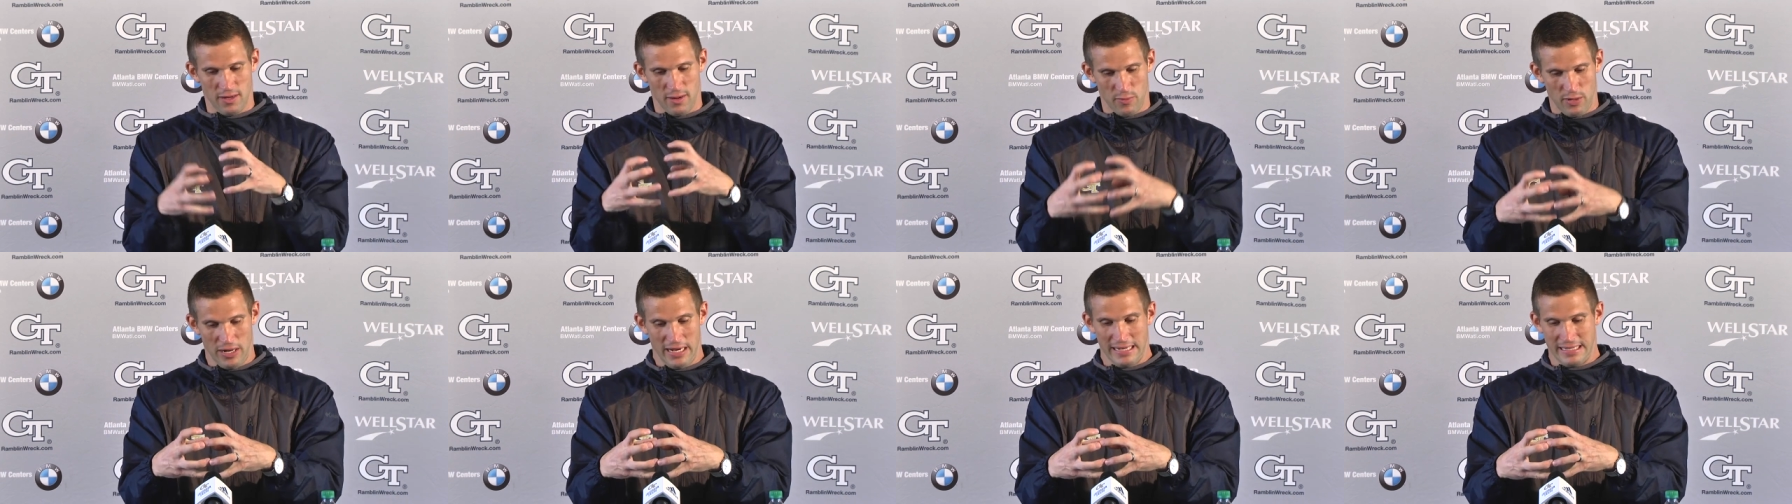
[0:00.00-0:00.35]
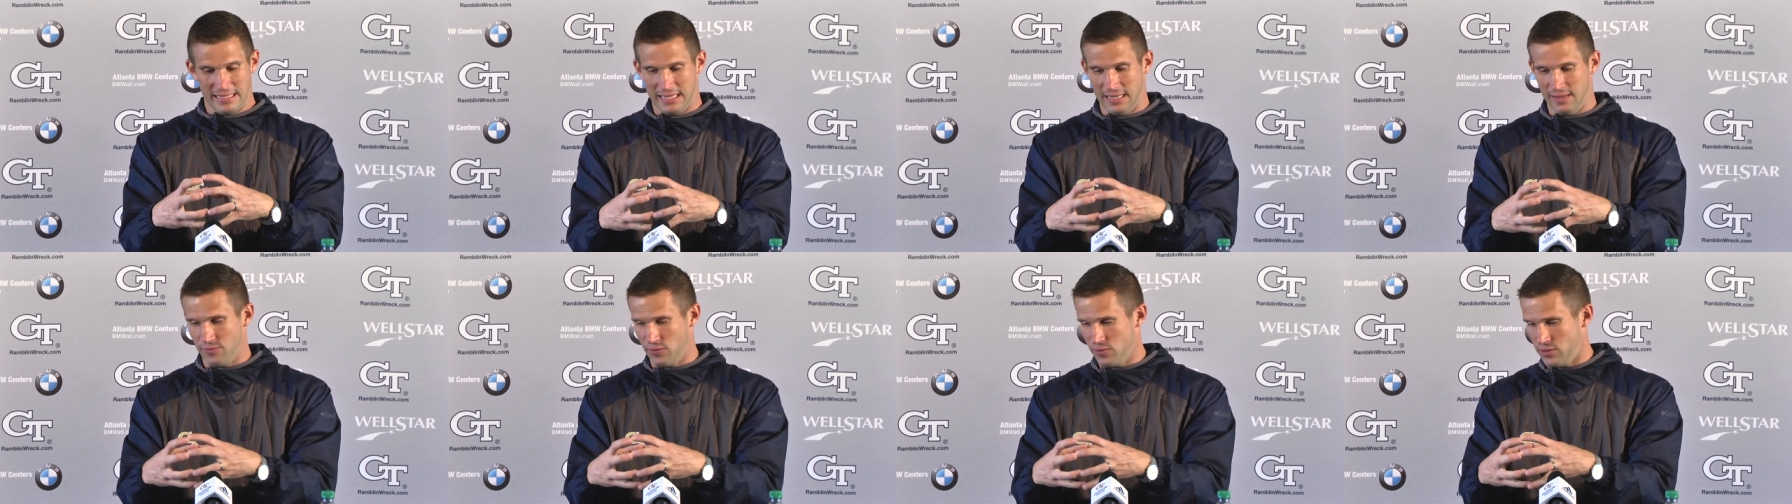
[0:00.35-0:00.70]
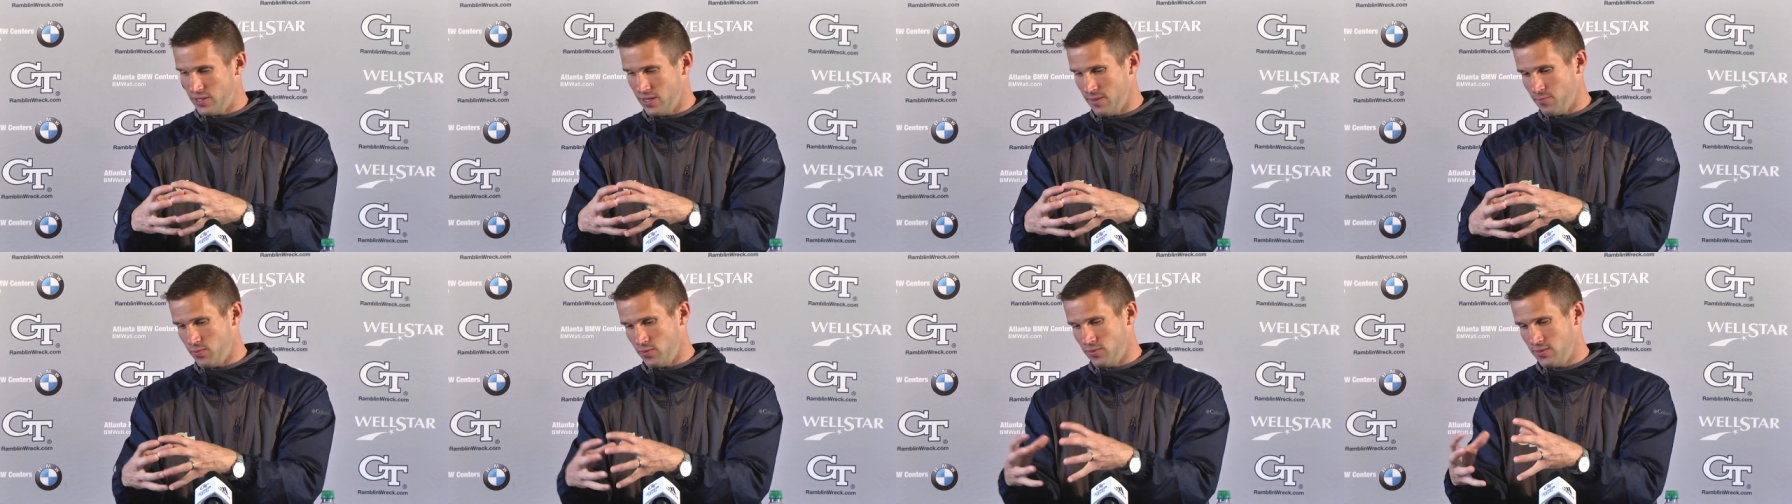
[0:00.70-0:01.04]
number 18 for
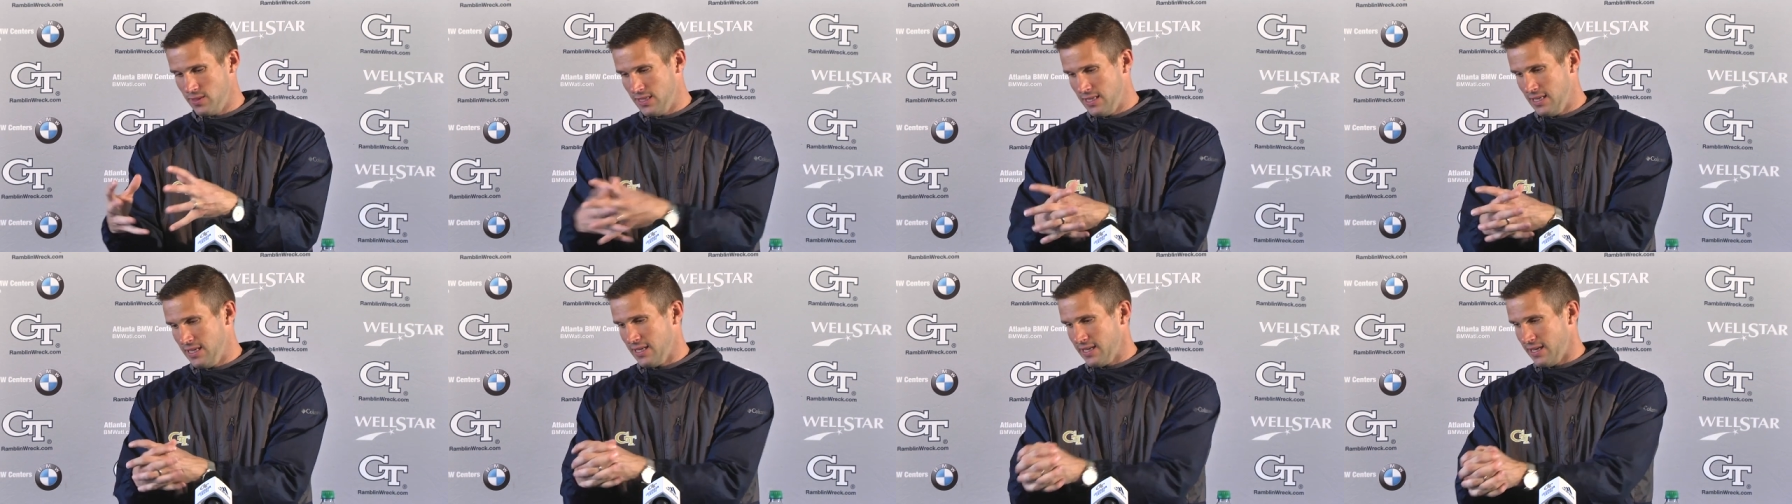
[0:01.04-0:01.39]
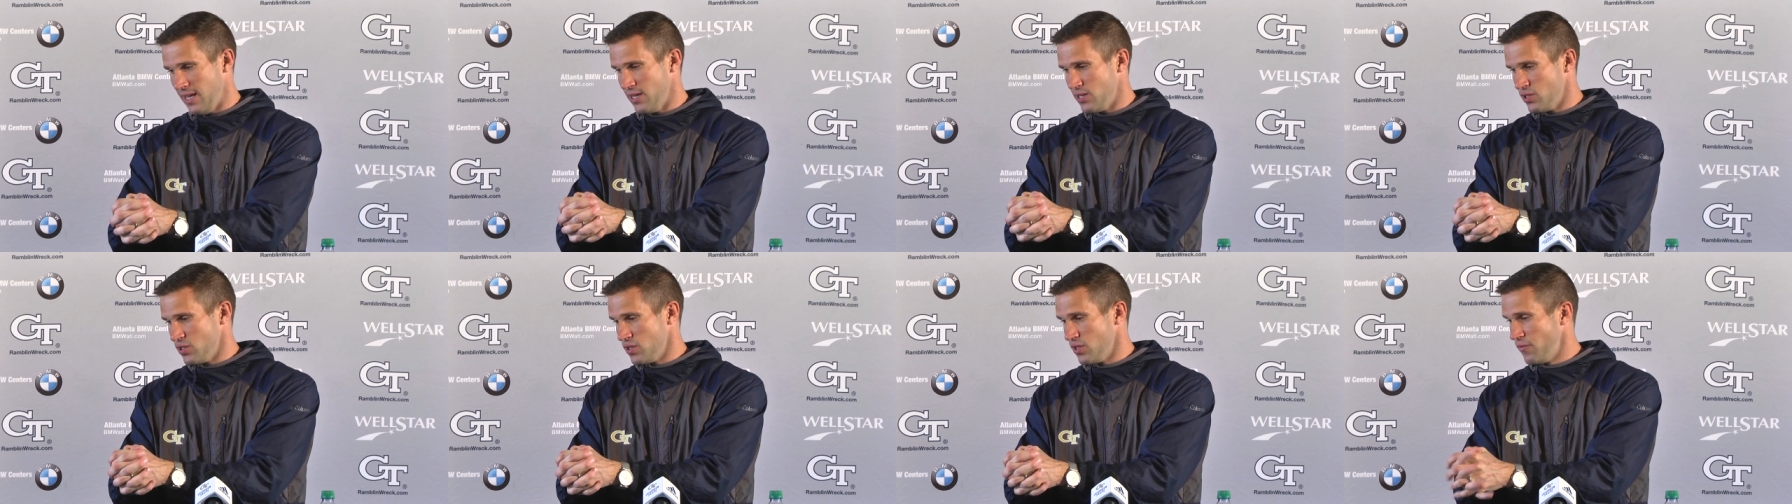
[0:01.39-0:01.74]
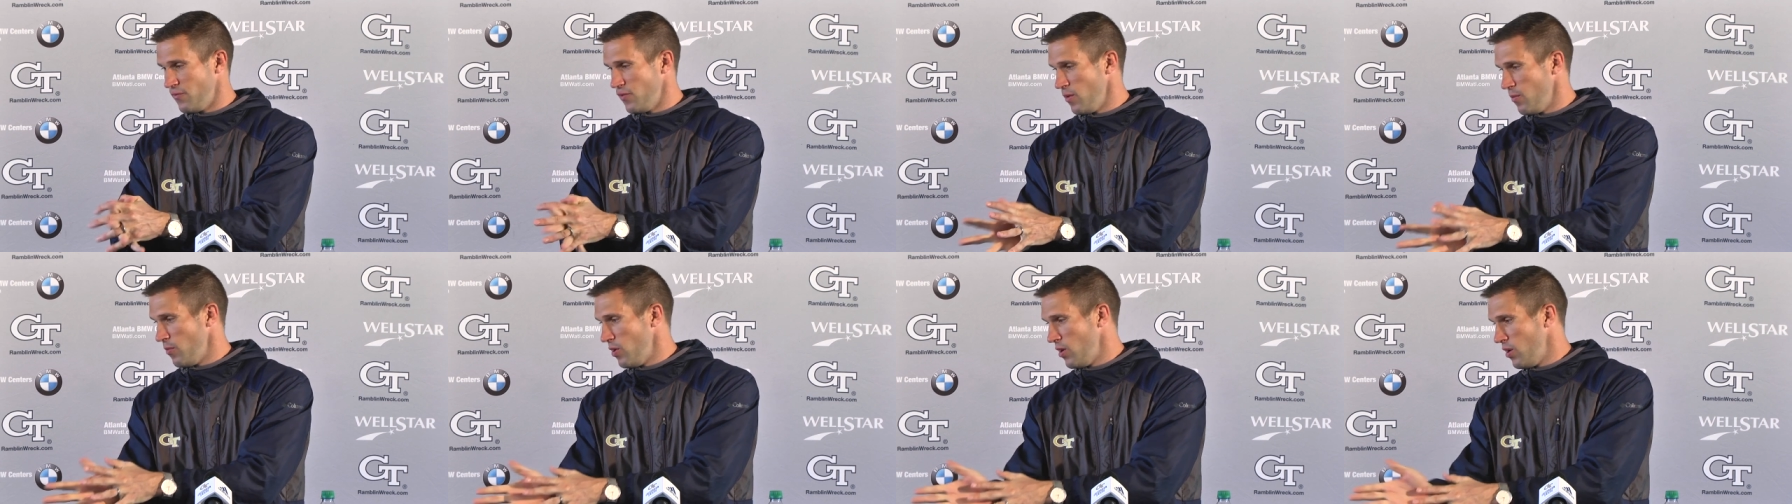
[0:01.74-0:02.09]
Temple, catches the
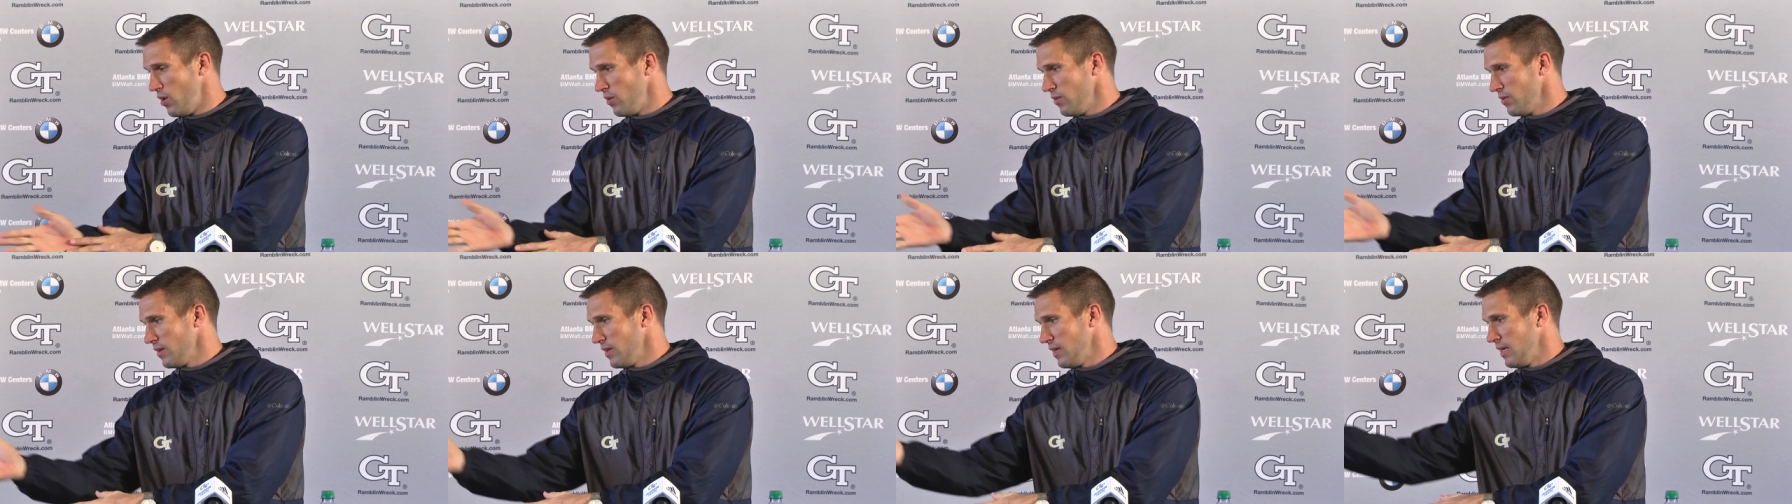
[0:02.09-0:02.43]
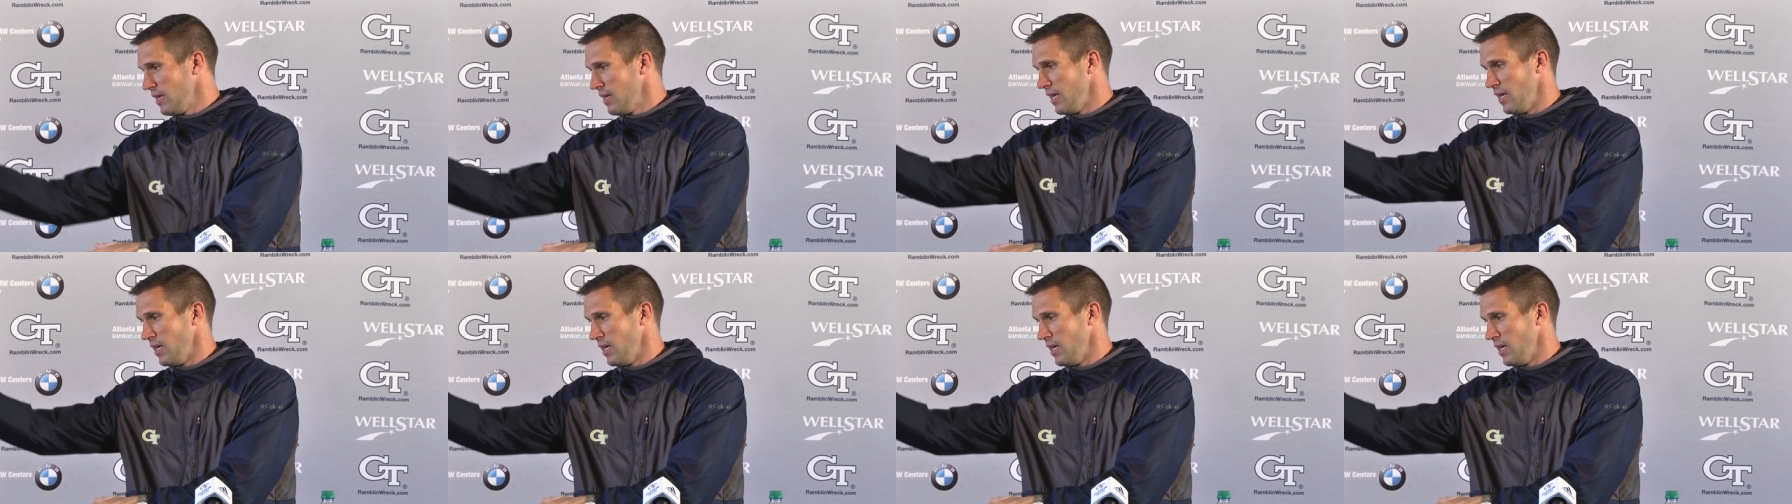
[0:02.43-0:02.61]
football.